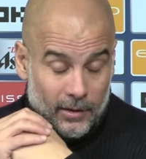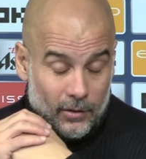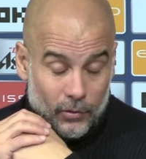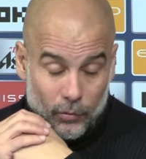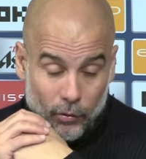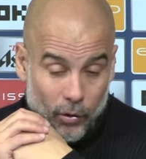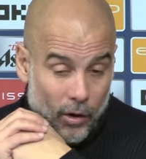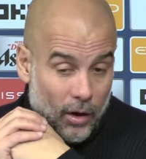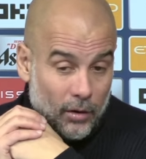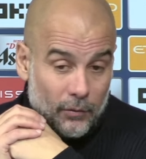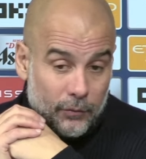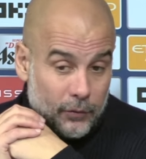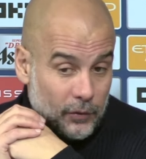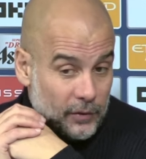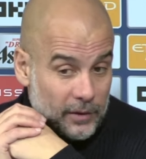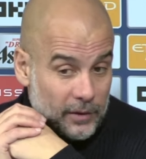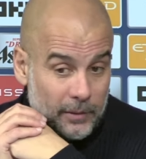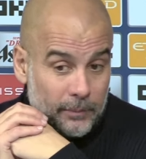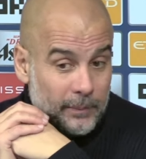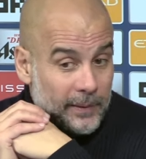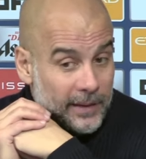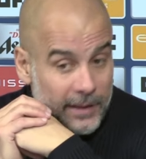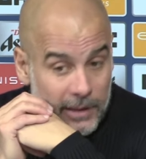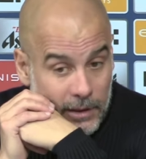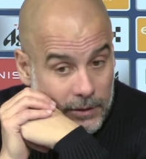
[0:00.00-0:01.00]
wrong from the
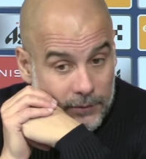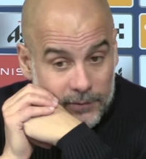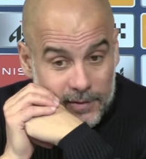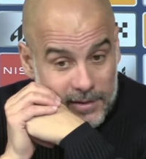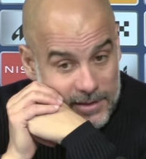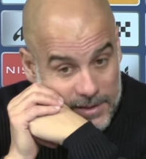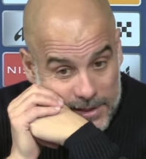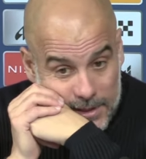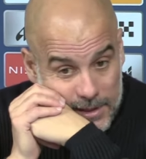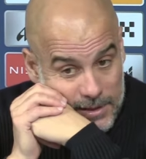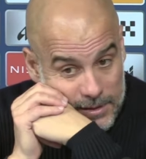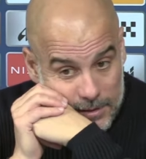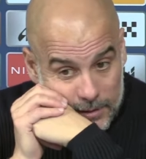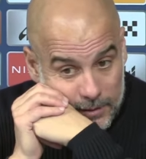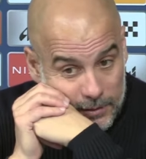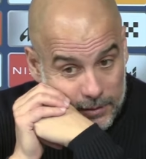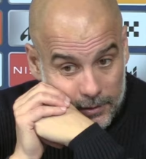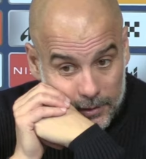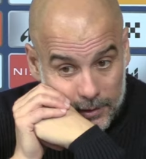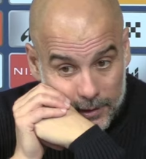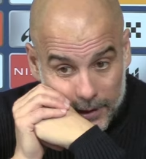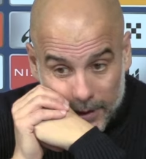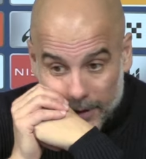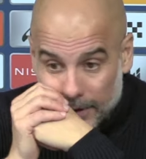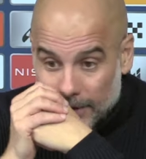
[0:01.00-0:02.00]
beginning of the season,
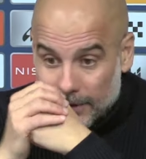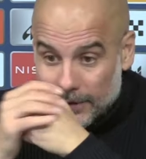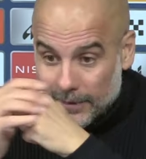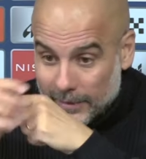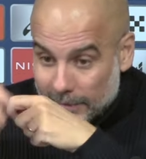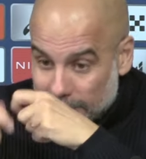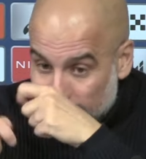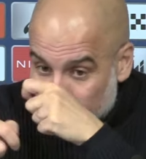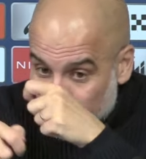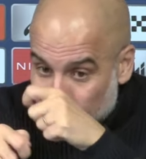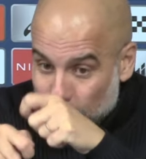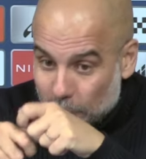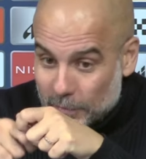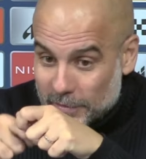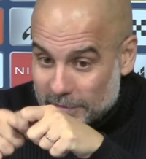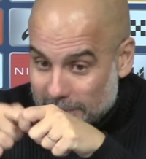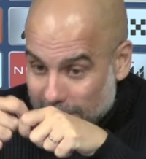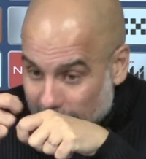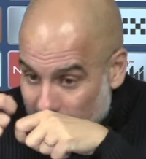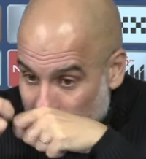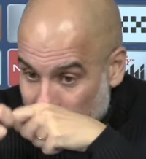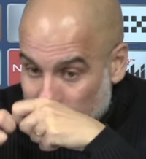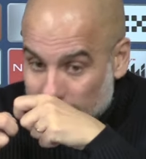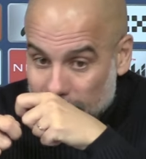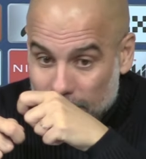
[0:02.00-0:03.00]
and it was
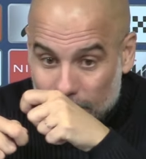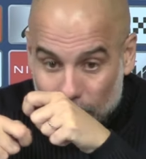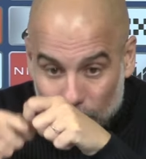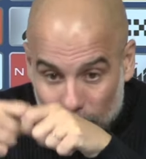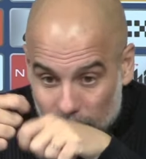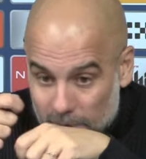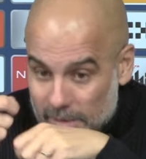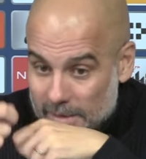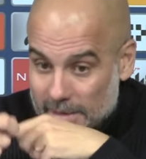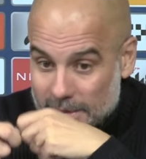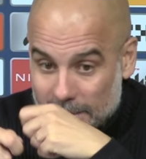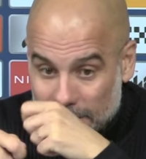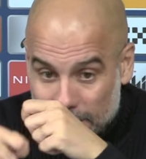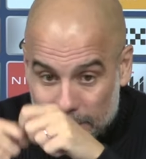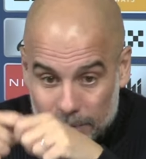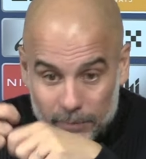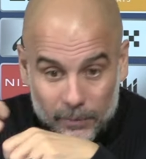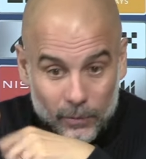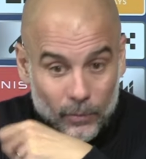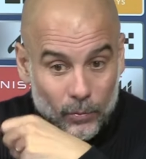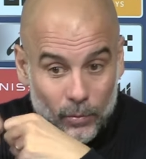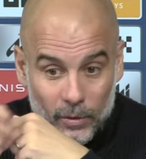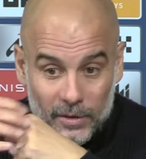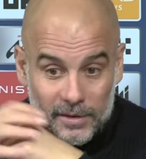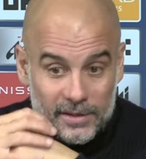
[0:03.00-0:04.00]
getting worse, a little
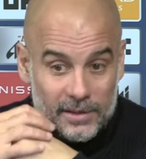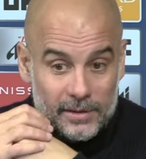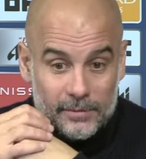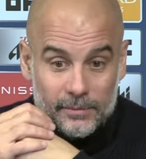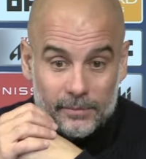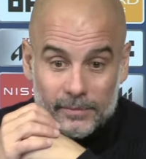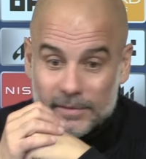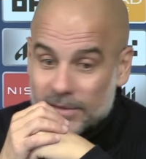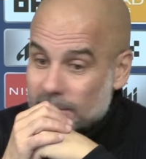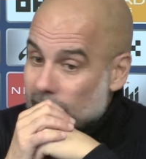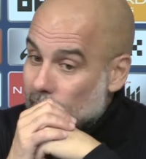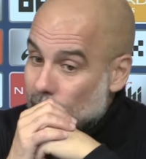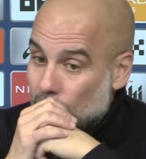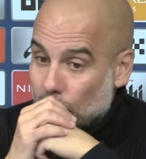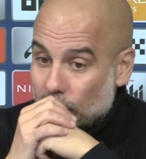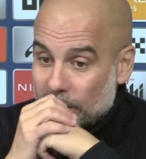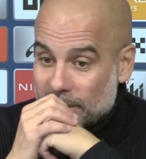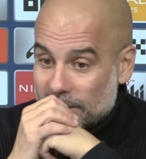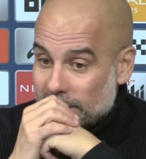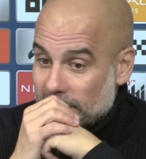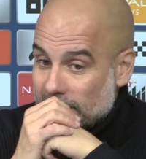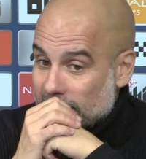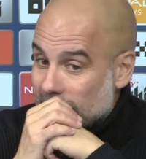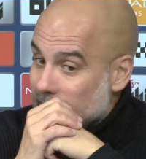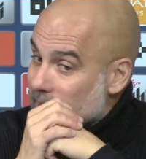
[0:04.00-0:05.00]
bit worse in
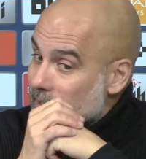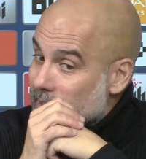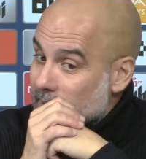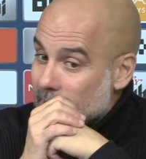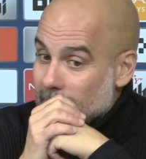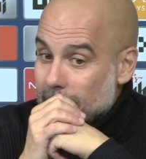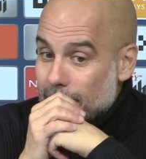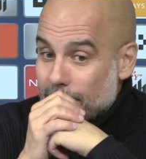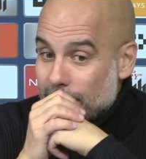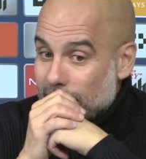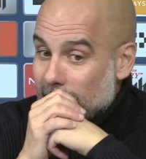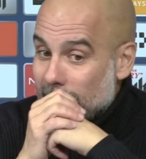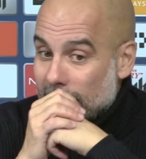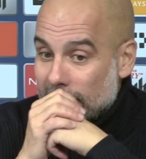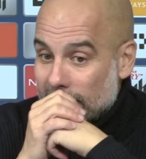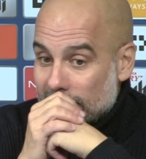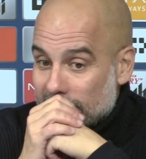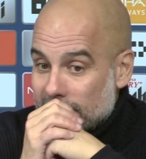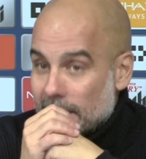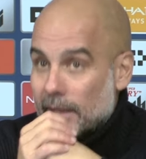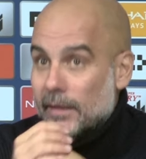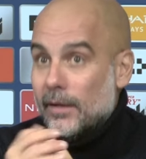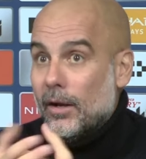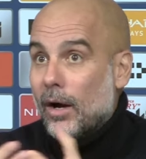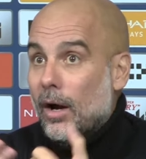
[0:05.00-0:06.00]
situations, and
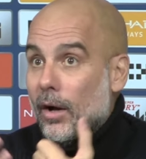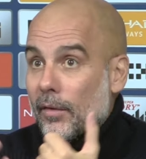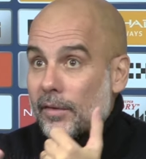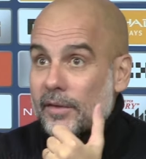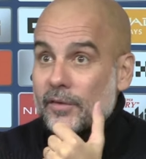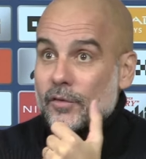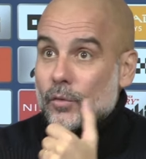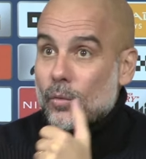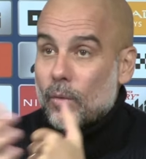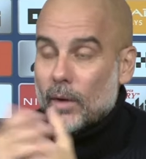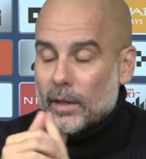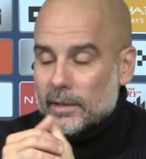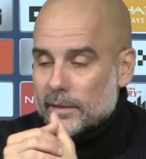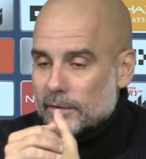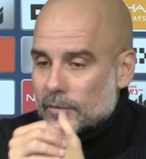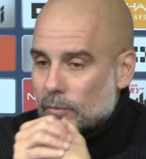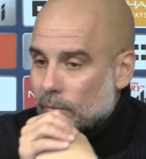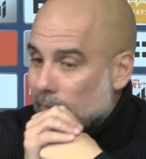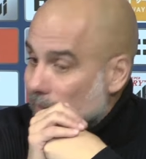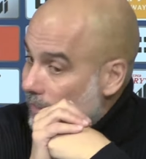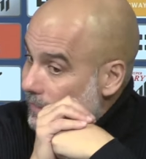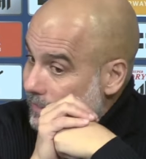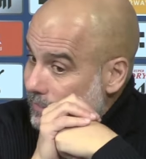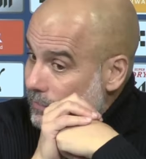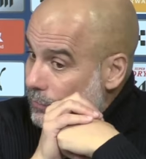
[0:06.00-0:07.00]
say, no, the squad
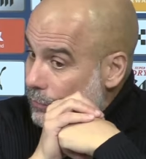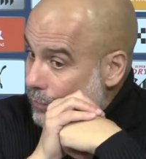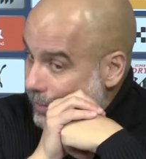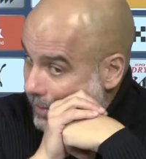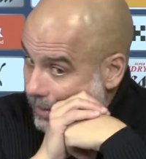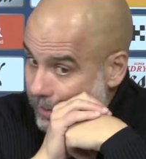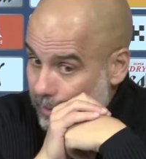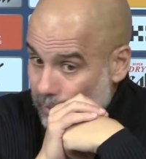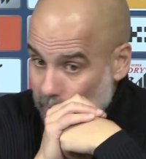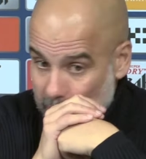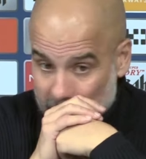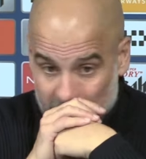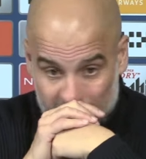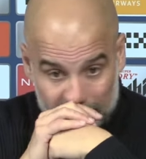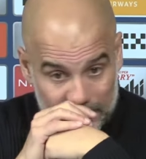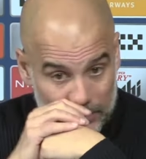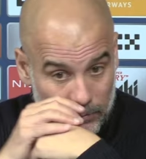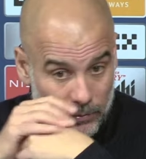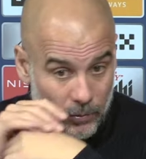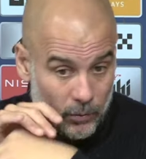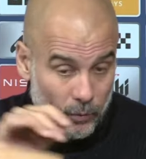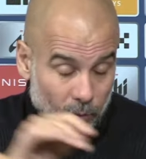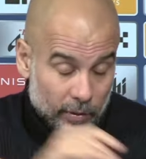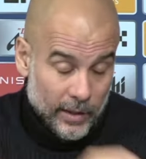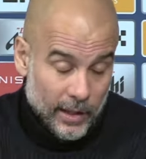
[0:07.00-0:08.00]
is really good.
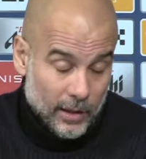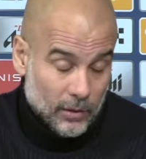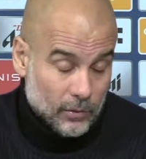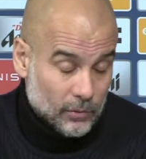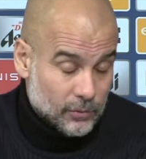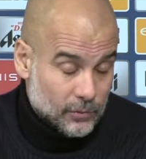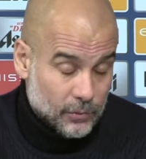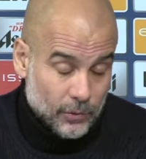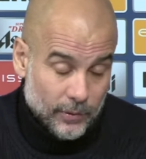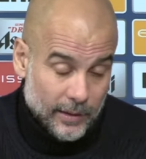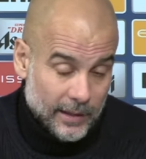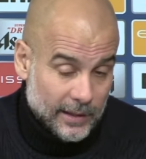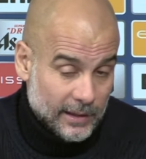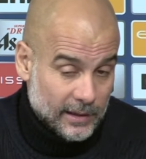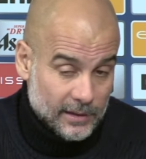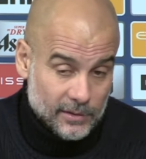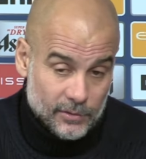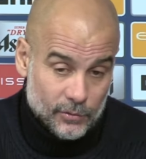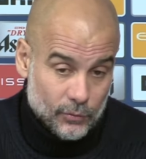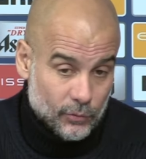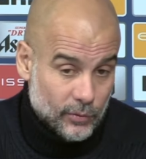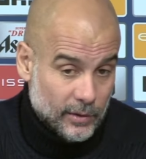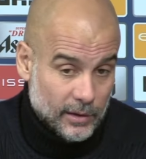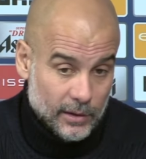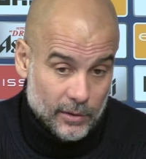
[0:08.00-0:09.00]
When we are all together, it's
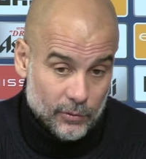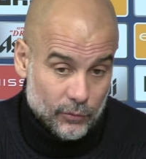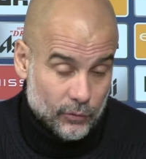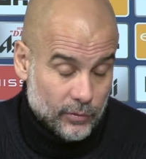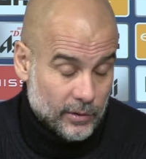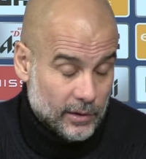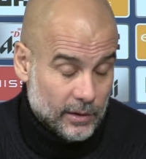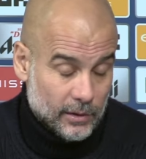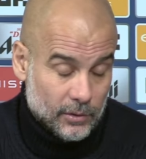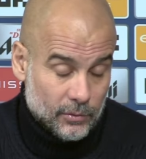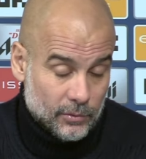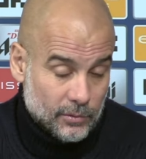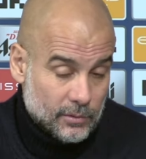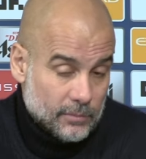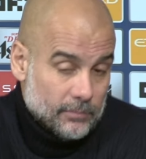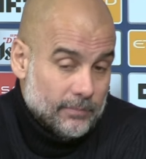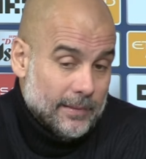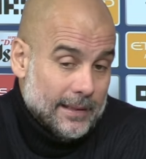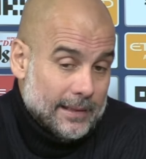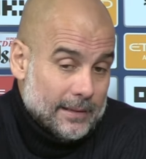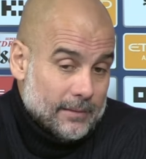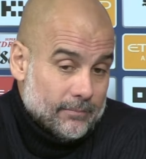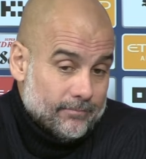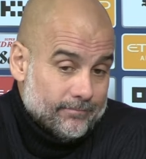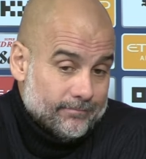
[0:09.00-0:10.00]
really, really good.
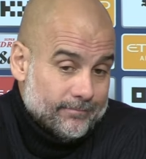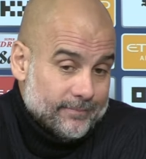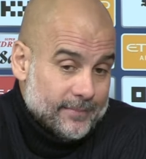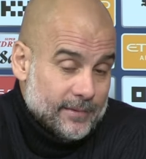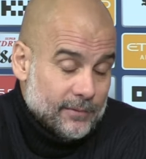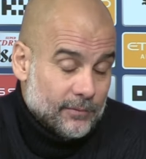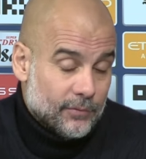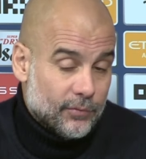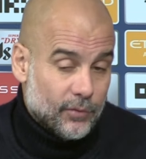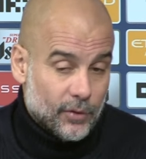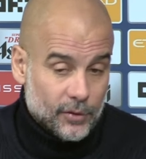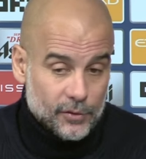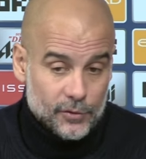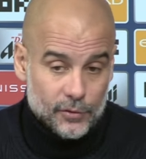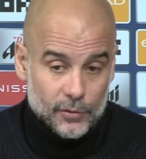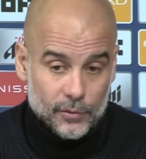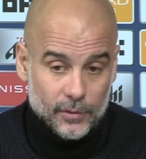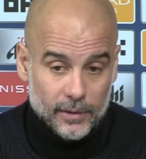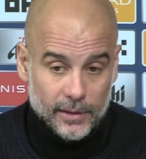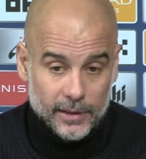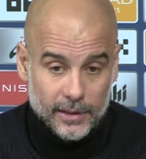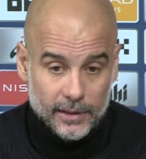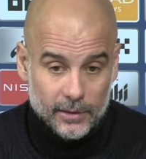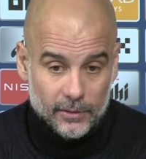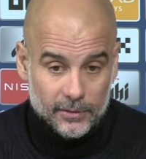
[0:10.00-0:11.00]
But
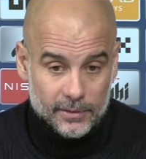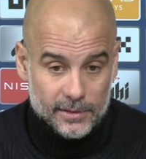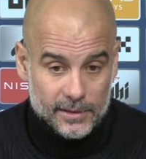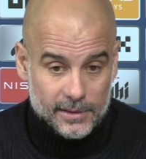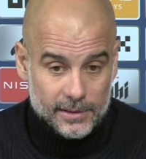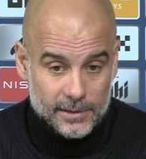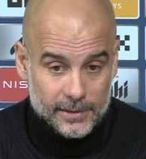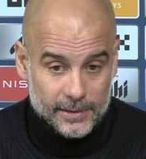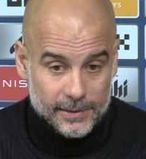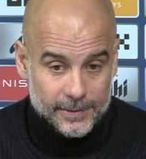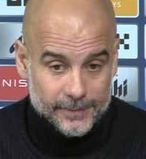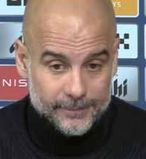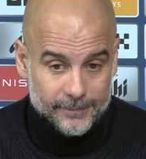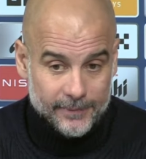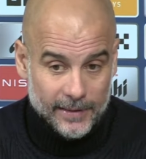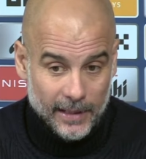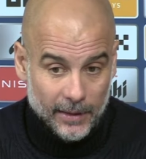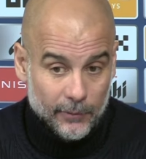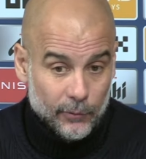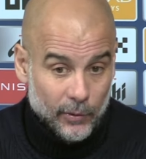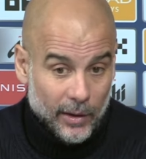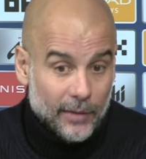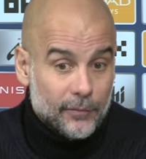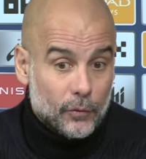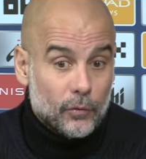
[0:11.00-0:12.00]
unfortunately, now
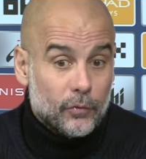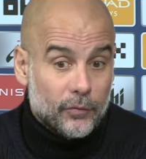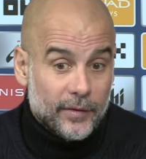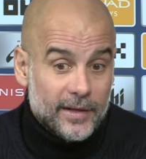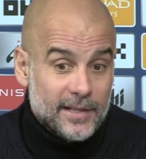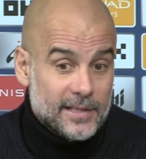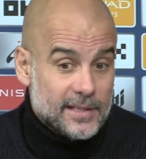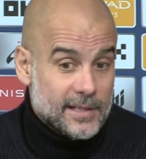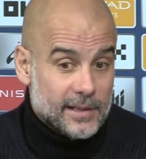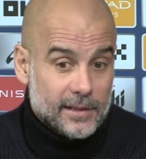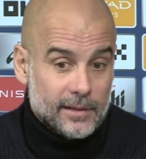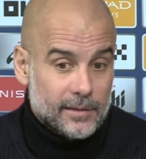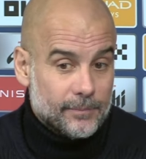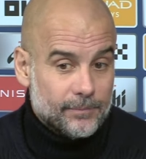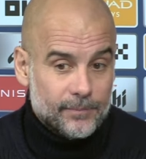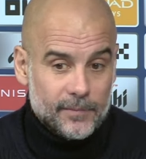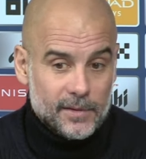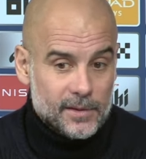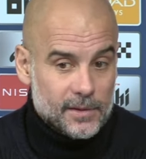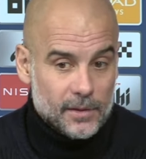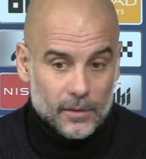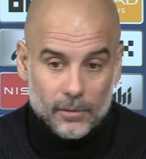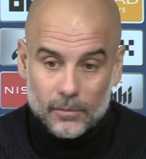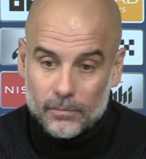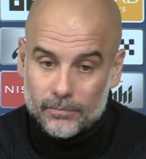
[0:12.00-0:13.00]
you have to face it.
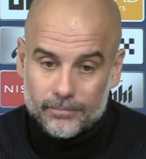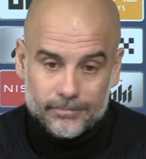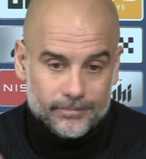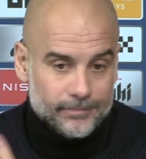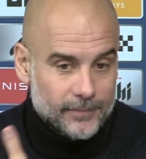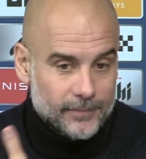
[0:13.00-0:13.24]
So